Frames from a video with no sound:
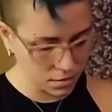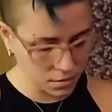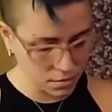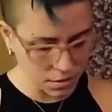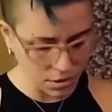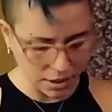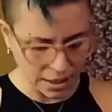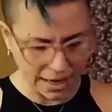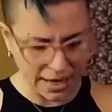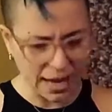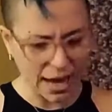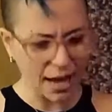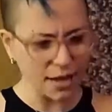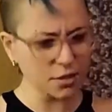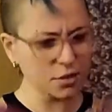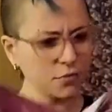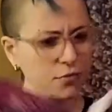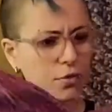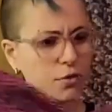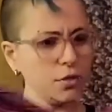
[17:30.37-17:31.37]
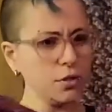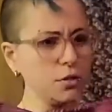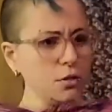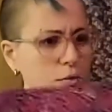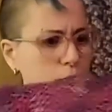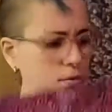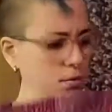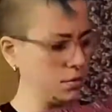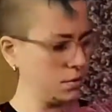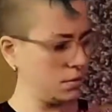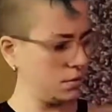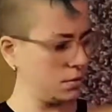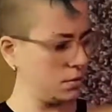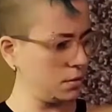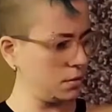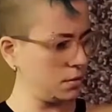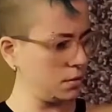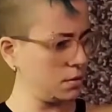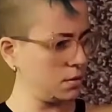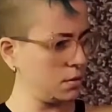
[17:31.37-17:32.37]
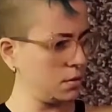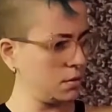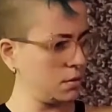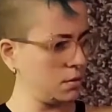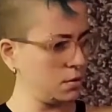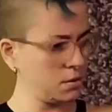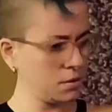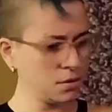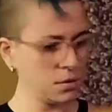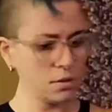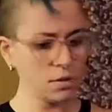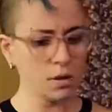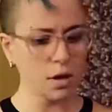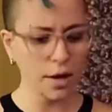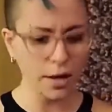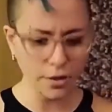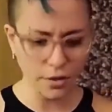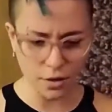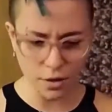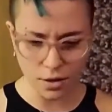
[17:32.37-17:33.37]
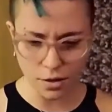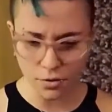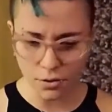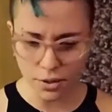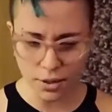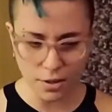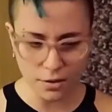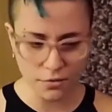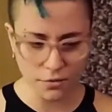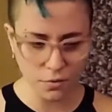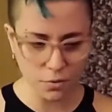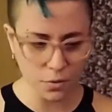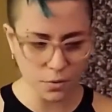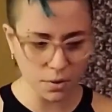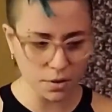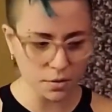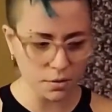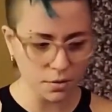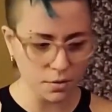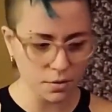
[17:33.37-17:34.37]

Did I ask for 2? I thought I only asked for 1.